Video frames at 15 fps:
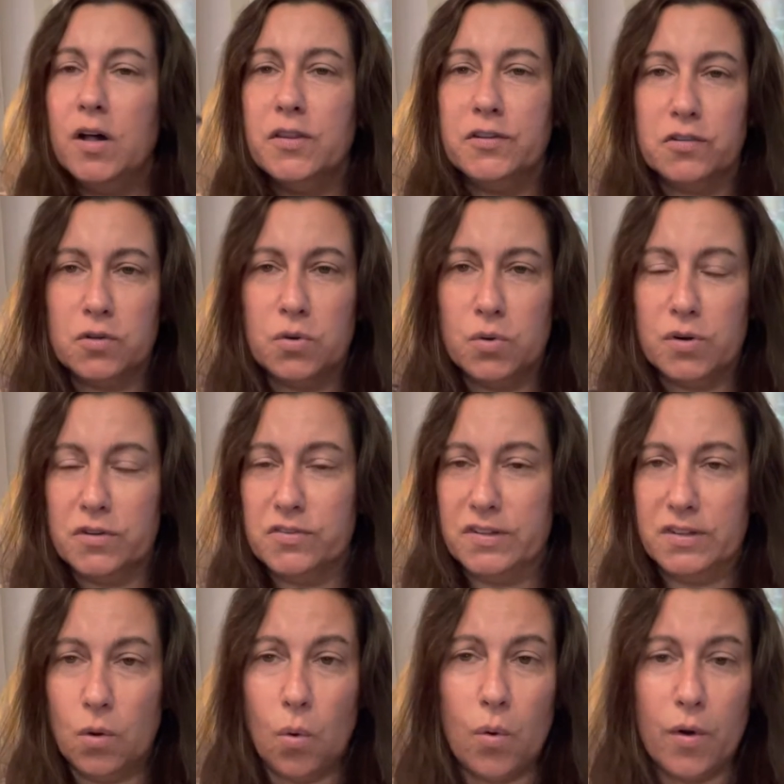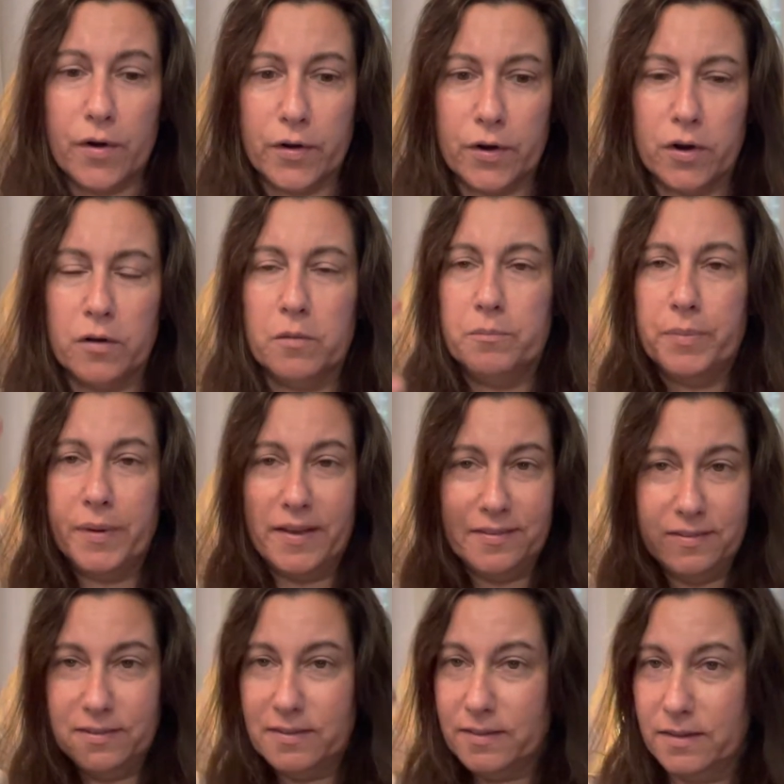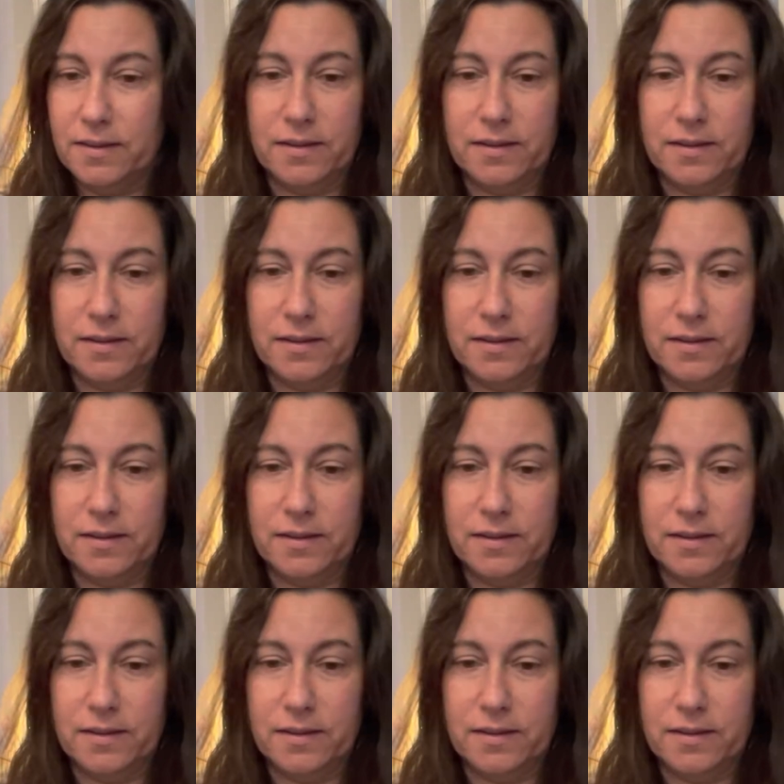the scores in order based